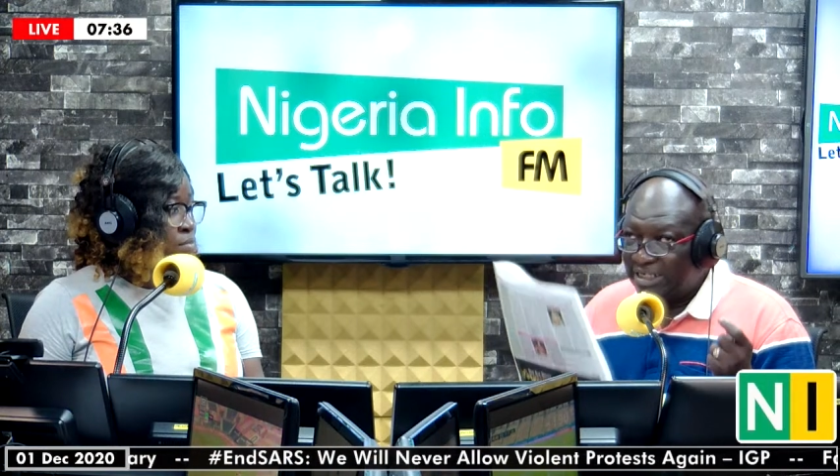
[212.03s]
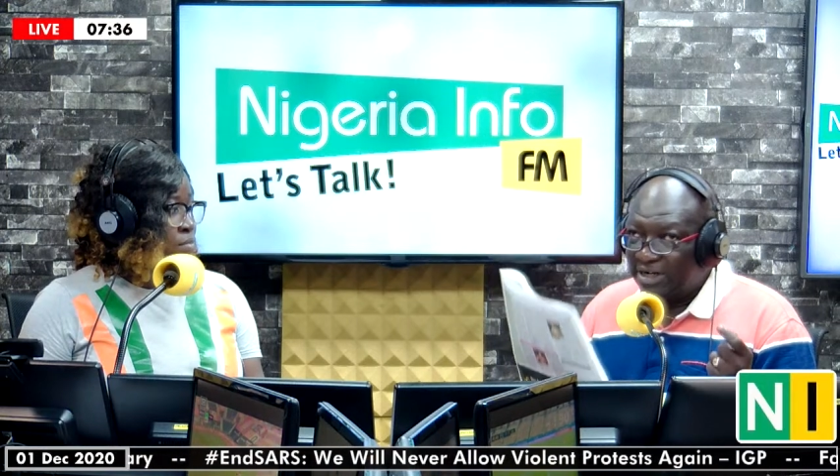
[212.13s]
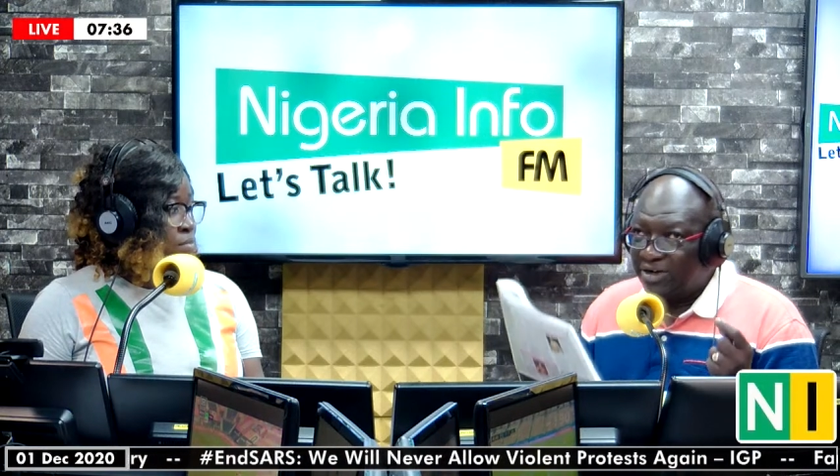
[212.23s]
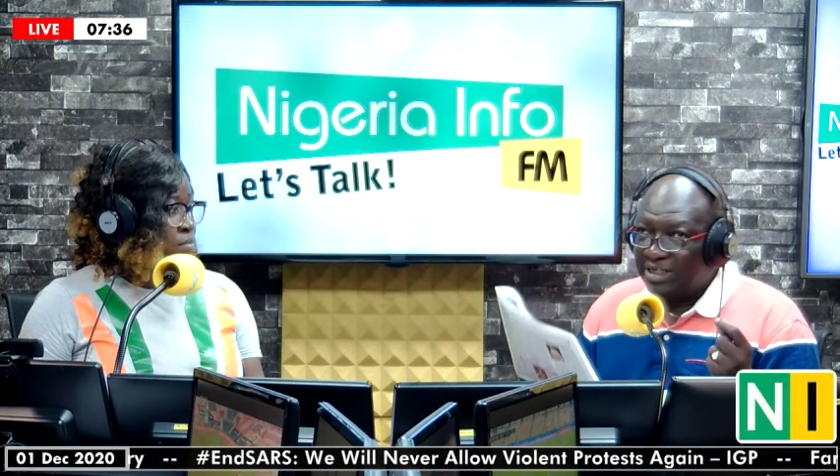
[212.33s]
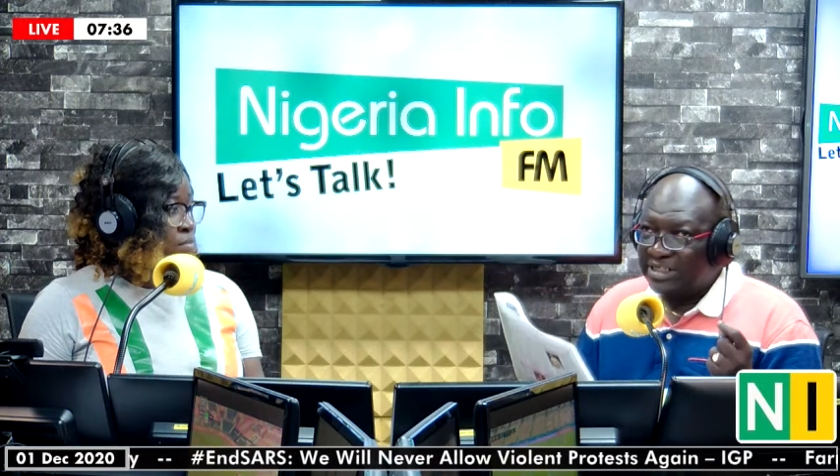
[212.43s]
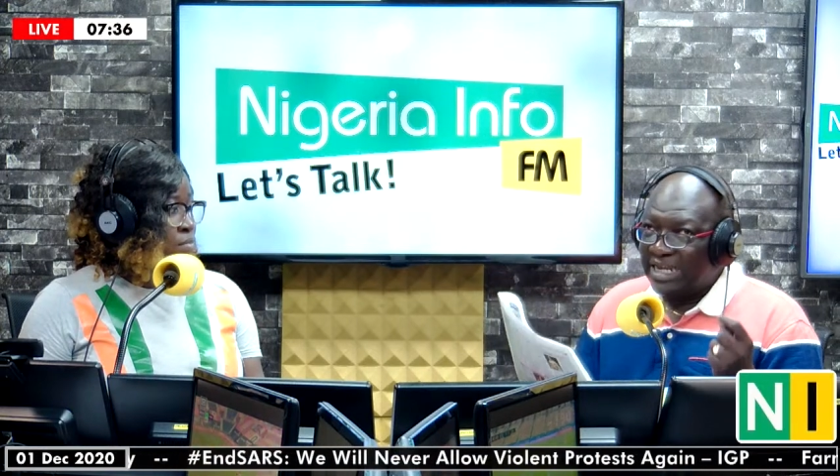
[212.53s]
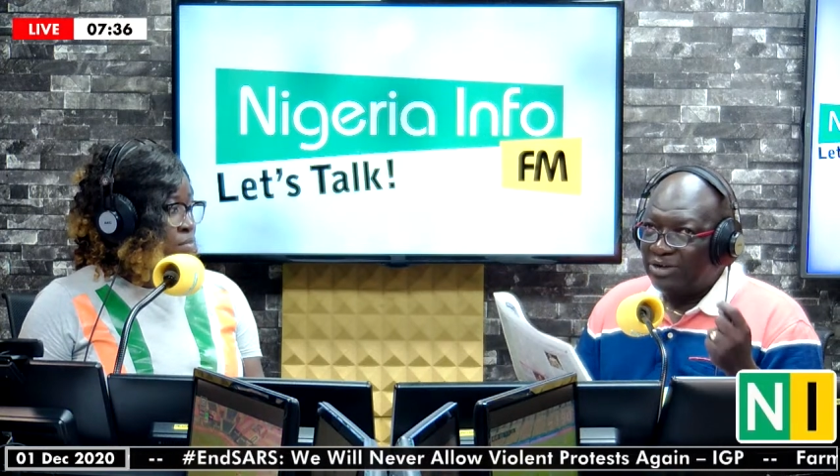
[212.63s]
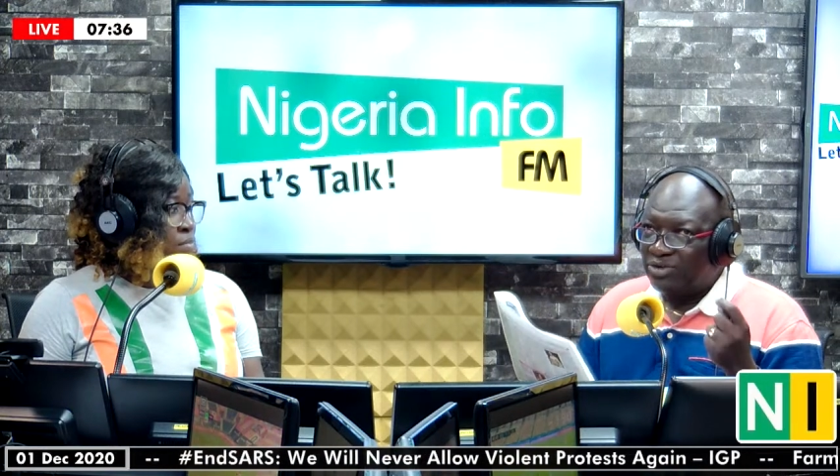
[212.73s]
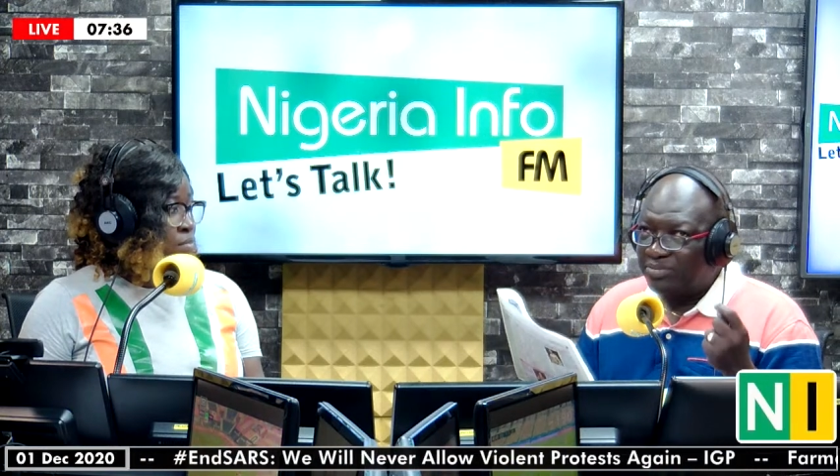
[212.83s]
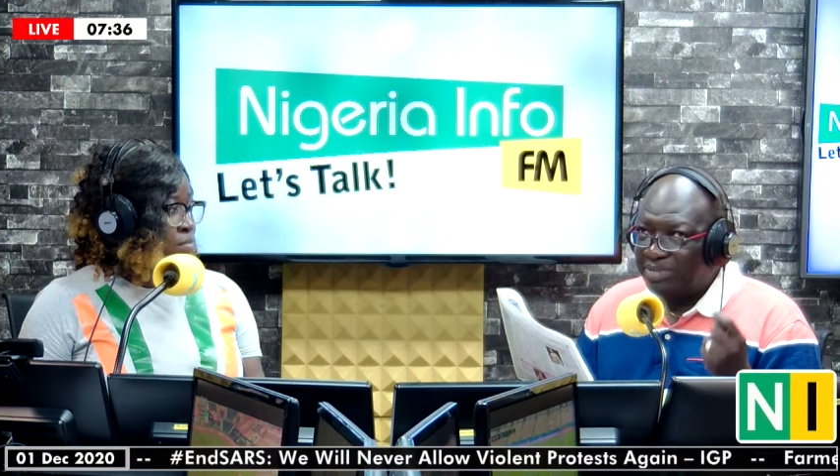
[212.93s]
terrorists. I
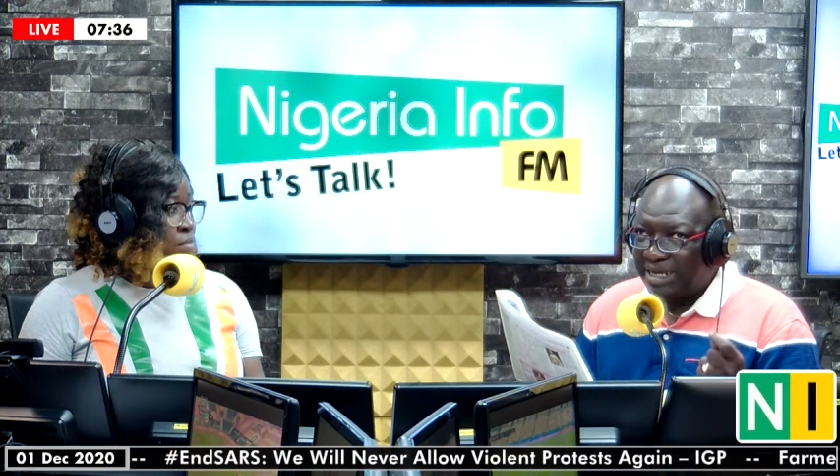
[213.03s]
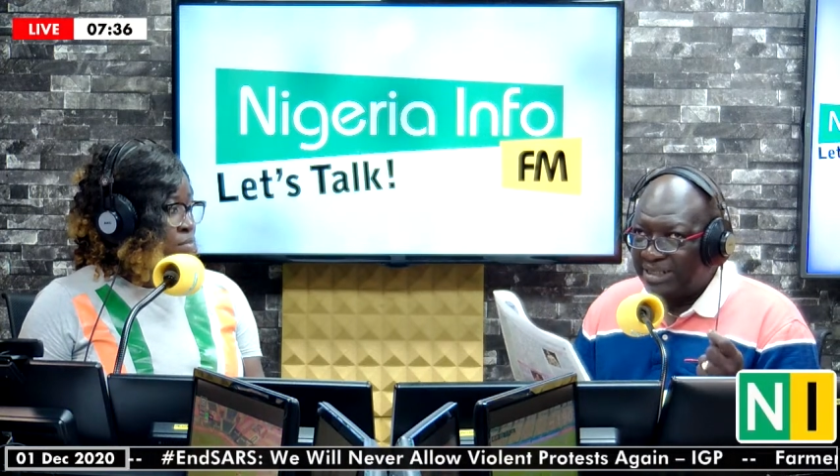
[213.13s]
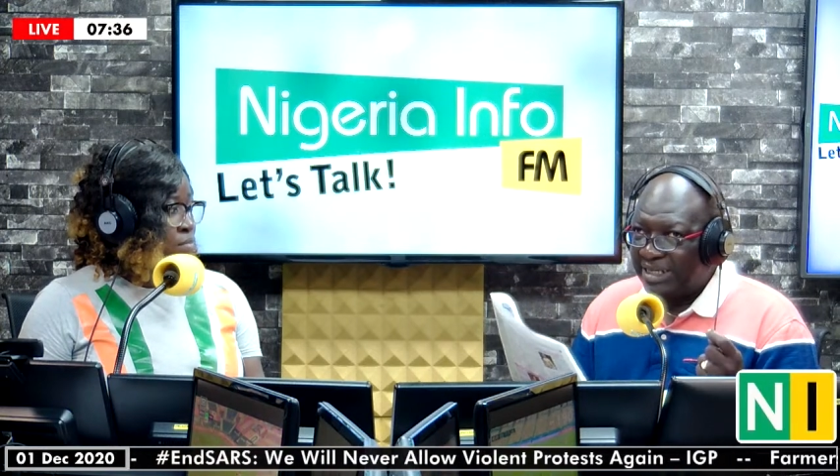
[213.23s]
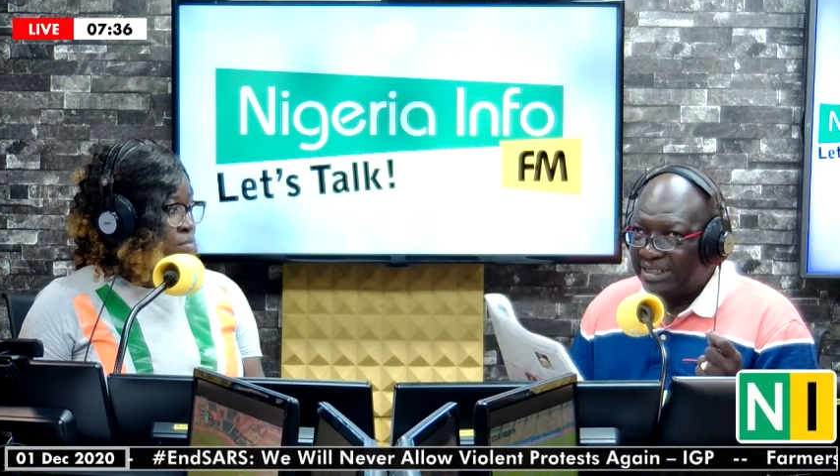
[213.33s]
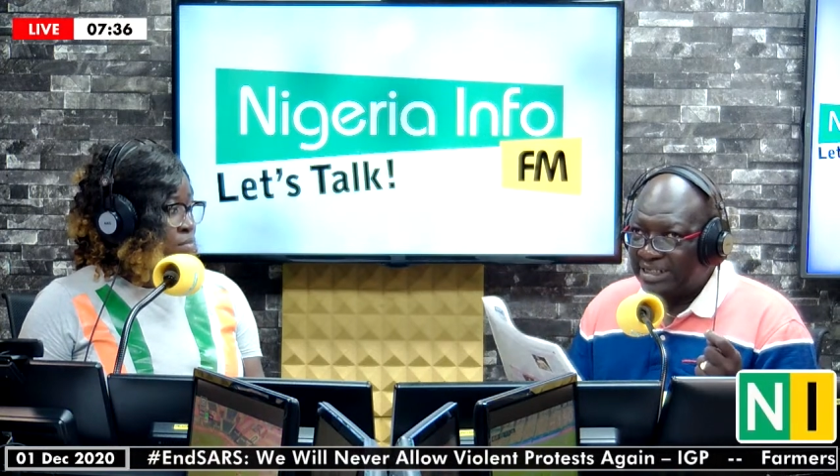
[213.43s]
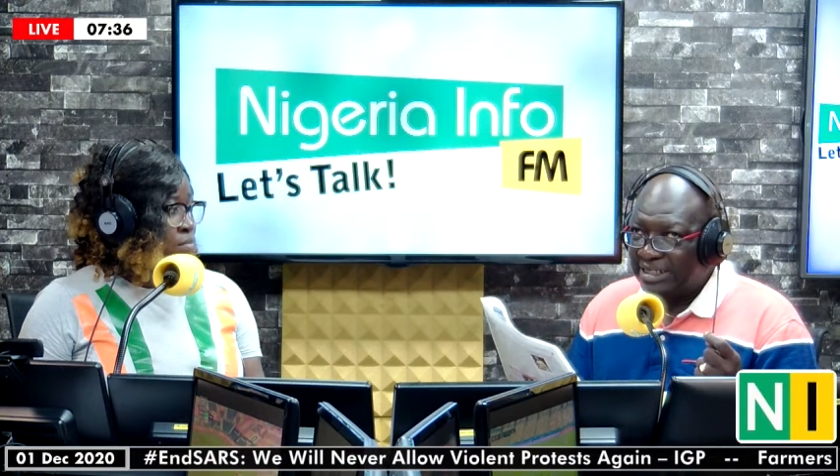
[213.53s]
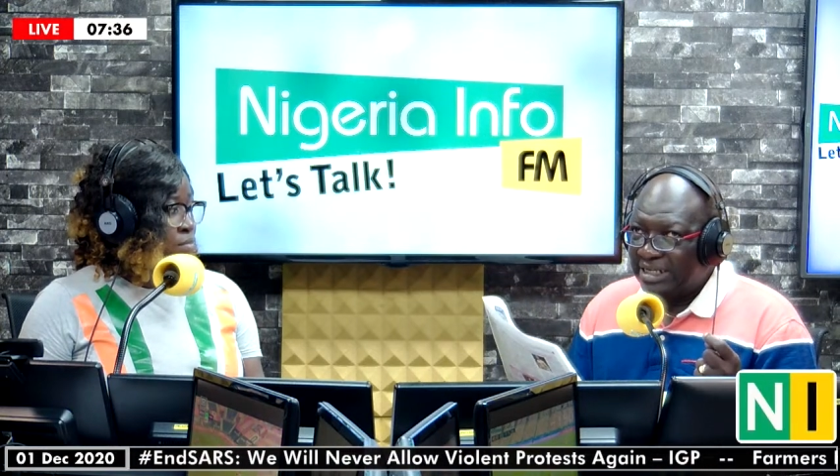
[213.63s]
don't buy that.